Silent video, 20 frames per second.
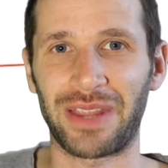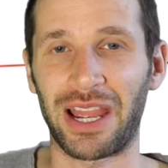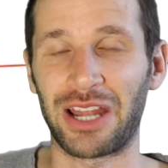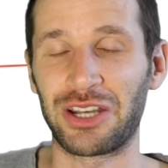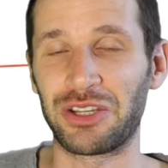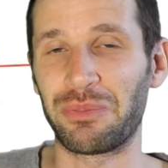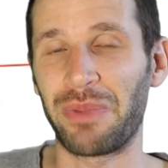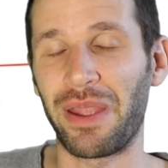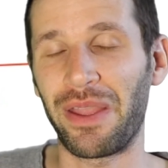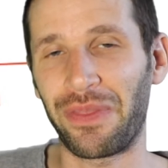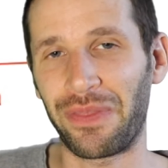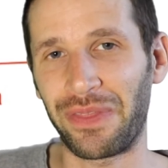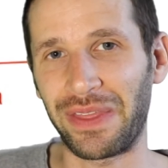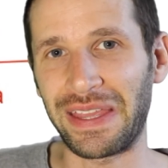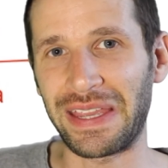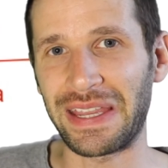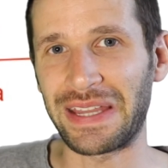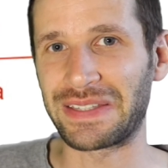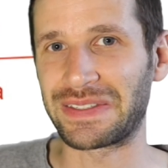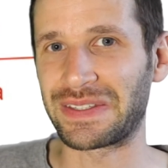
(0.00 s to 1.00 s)
And you may
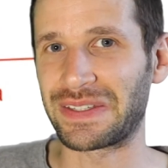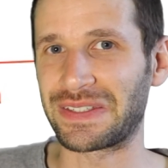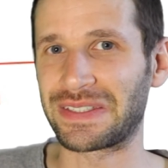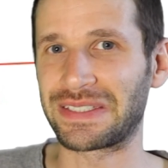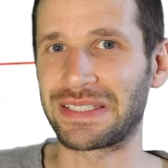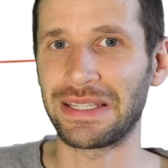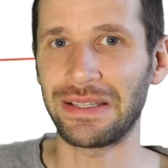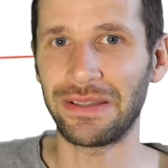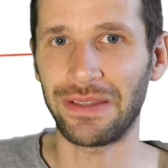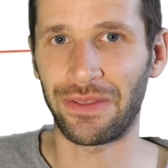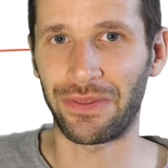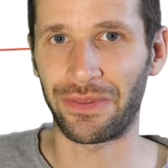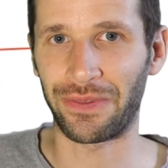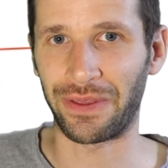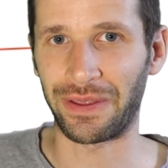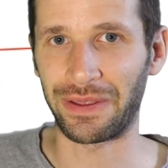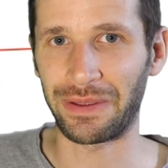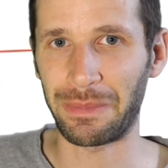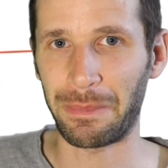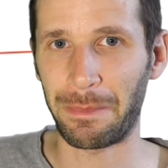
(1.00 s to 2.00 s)
think it's a silly
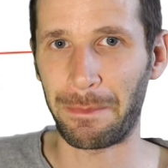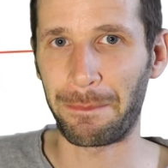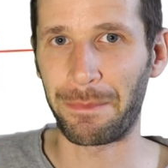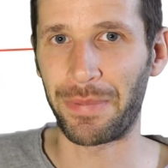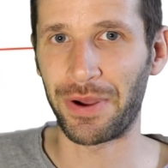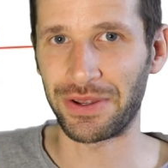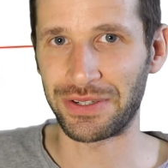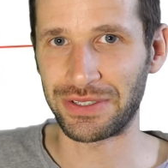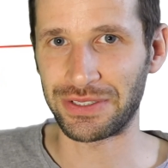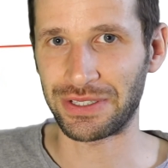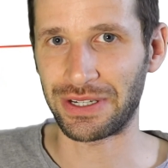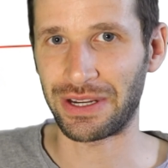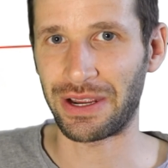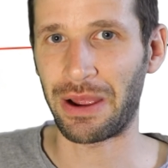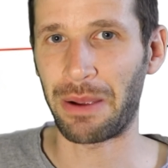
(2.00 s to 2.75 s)
thing, but